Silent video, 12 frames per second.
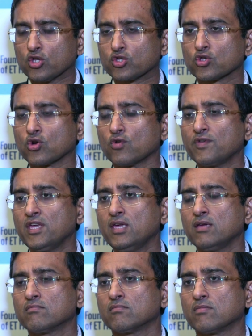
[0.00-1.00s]
So
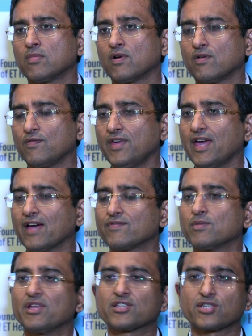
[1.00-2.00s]
we
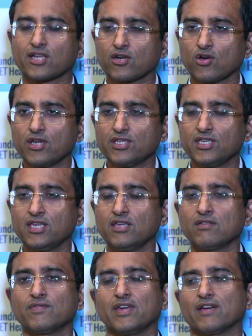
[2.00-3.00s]
have the best
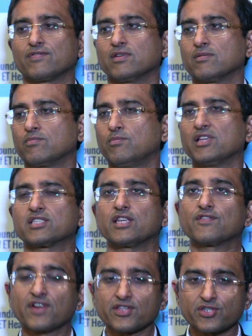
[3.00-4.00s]
technology, we have the best
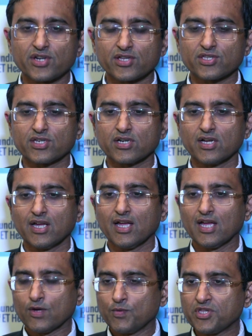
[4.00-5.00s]
infrastructure,
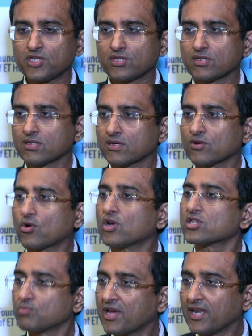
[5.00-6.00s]
which
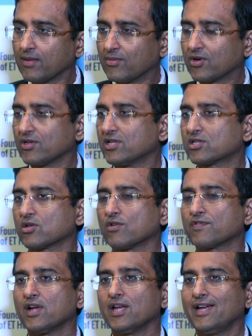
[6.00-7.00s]
costs money because it's
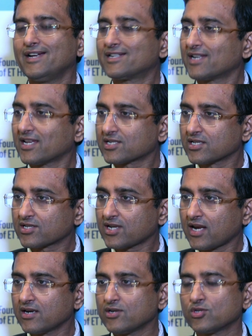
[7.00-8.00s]
of international
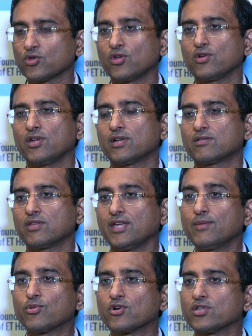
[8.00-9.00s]
standard, so the
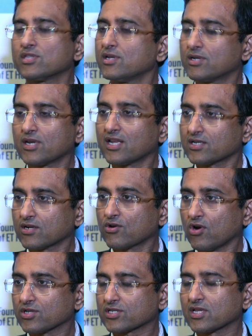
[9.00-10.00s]
input is international
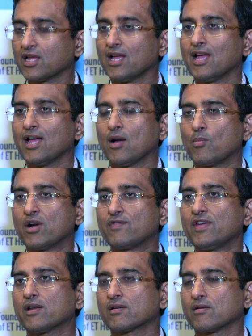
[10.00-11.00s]
cost. But
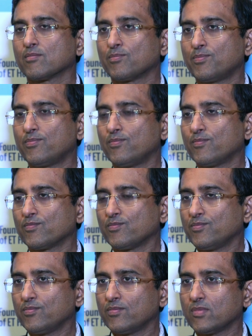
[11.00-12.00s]
we
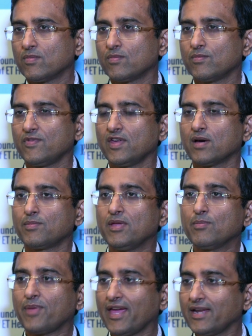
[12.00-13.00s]
are
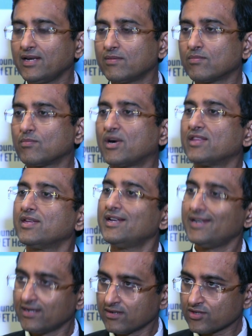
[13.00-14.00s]
being paid by the
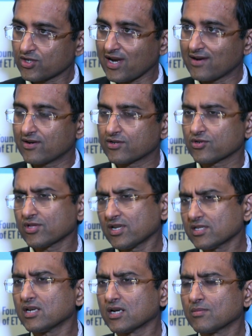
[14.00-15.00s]
Indian standard. So there
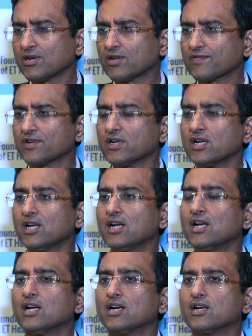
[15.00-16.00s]
is a little bit of
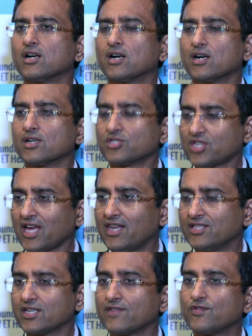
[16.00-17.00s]
a
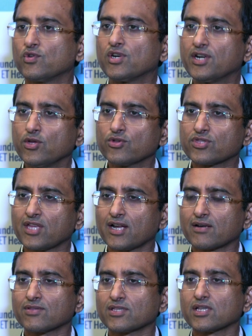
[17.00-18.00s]
challenge, and if you reduce
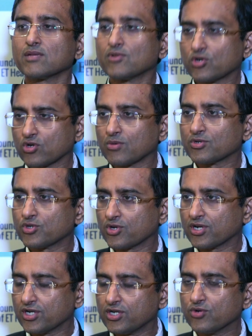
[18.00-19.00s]
that, there's a limit to how much you
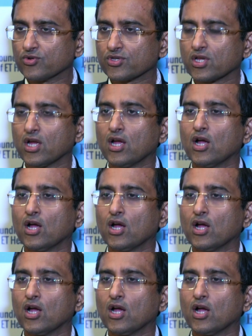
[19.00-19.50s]
can reduce.